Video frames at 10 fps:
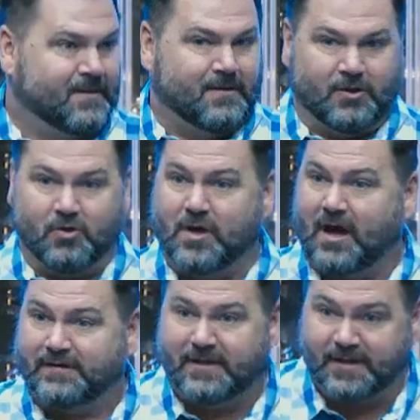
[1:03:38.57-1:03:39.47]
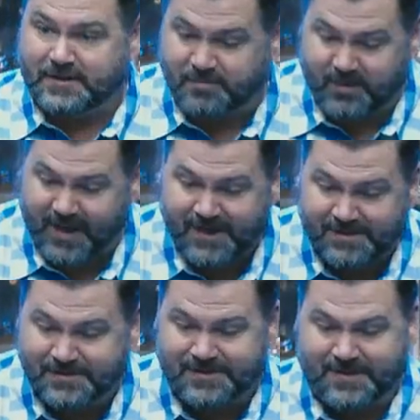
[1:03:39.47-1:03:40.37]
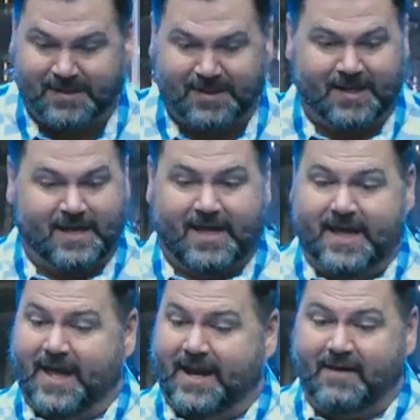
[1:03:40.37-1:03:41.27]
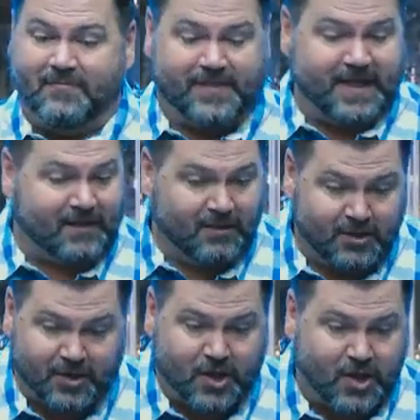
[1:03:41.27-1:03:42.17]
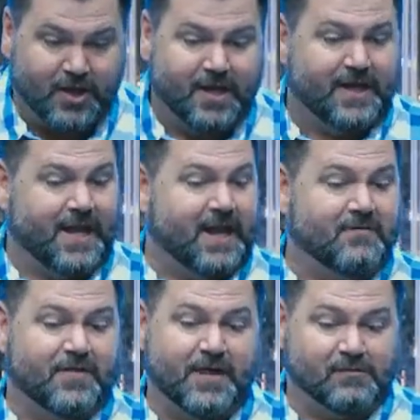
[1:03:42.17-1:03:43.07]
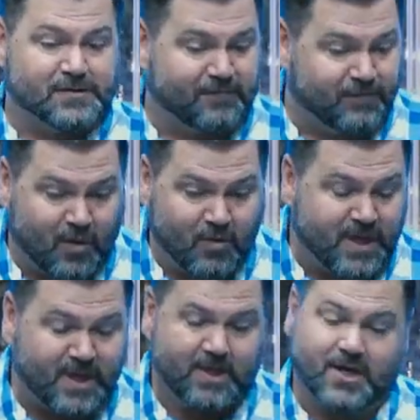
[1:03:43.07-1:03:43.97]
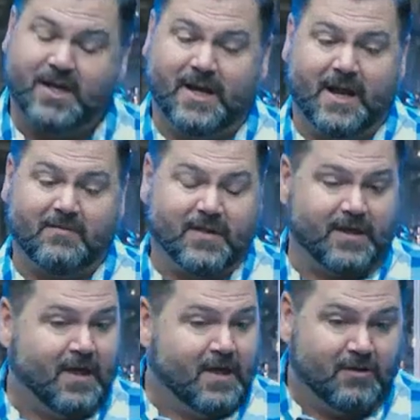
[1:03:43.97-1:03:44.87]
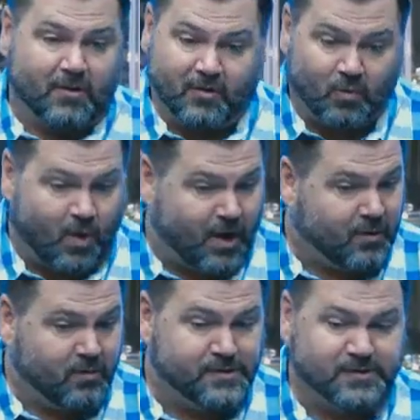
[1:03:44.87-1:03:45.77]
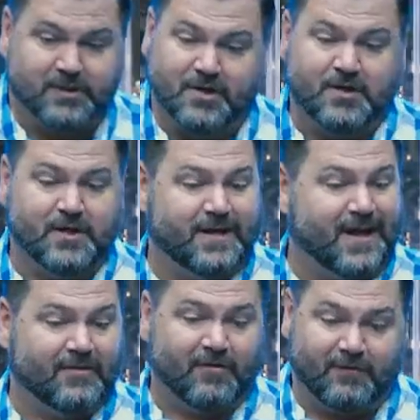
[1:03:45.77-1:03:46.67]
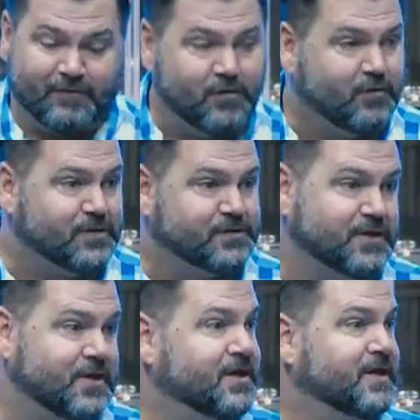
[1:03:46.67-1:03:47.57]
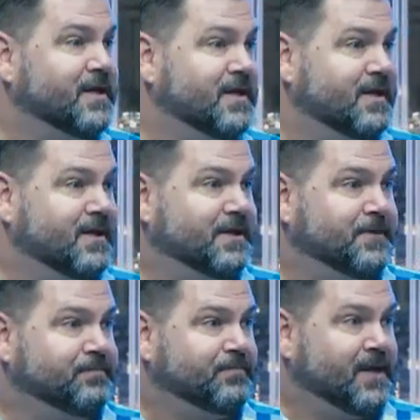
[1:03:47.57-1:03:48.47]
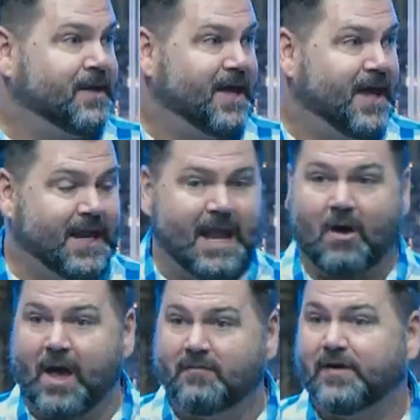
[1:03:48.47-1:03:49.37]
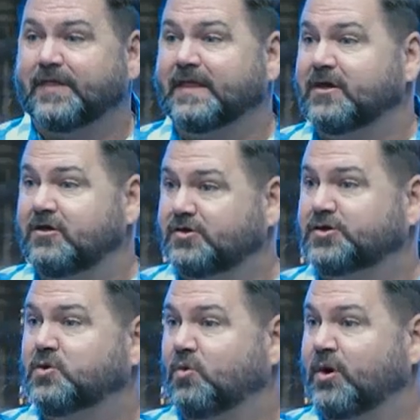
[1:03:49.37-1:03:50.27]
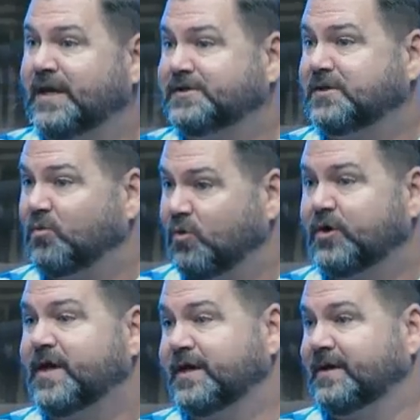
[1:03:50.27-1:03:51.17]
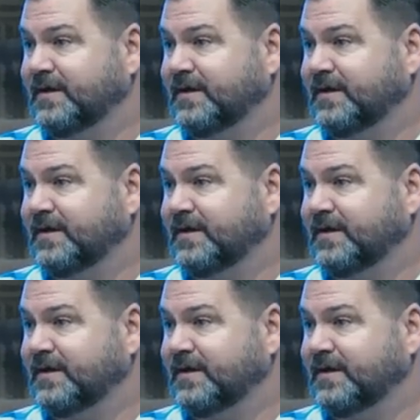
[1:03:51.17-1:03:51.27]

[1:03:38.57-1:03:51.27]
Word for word: You got to this place and everything looked good and everything was flowing good and everything, the, the water was good and the food was good. And now everything that used to work isn't working.